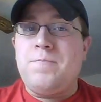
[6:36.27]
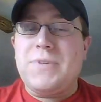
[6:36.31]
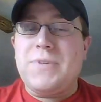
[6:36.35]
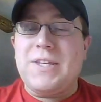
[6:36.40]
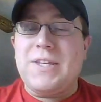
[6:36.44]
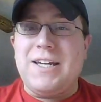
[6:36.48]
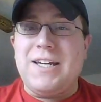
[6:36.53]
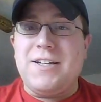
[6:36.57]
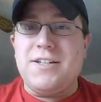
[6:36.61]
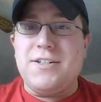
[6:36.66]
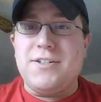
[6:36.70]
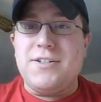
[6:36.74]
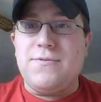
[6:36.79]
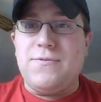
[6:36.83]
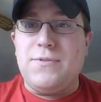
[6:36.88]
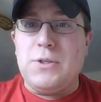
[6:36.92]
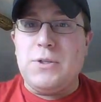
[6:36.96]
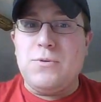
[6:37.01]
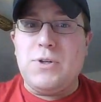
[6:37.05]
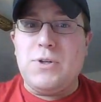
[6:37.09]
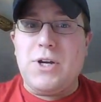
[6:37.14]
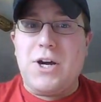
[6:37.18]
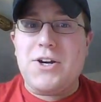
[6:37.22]
It is
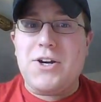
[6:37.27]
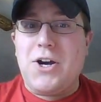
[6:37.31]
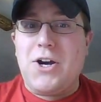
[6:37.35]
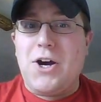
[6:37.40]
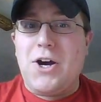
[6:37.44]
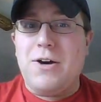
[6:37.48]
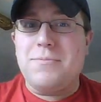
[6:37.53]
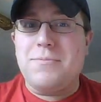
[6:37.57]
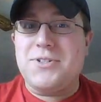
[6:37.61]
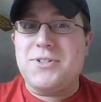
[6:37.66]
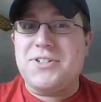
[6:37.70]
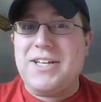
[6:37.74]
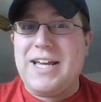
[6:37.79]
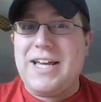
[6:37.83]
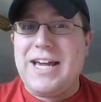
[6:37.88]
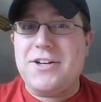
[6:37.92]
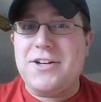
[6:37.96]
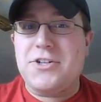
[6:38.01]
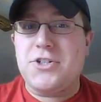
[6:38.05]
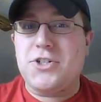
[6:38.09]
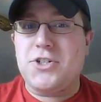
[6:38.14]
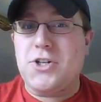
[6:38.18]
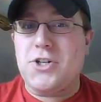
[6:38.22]

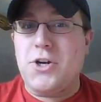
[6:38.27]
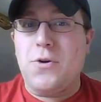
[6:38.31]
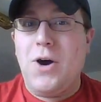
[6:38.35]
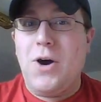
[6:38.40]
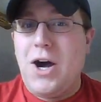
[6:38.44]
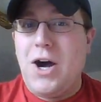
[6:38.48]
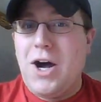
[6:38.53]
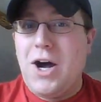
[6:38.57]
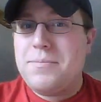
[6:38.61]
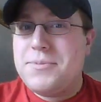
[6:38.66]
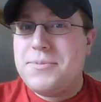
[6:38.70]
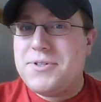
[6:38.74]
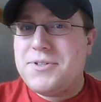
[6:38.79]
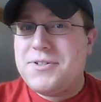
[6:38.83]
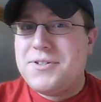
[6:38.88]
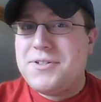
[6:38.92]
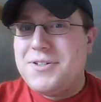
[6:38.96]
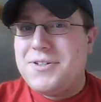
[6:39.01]
view.com/showhobs.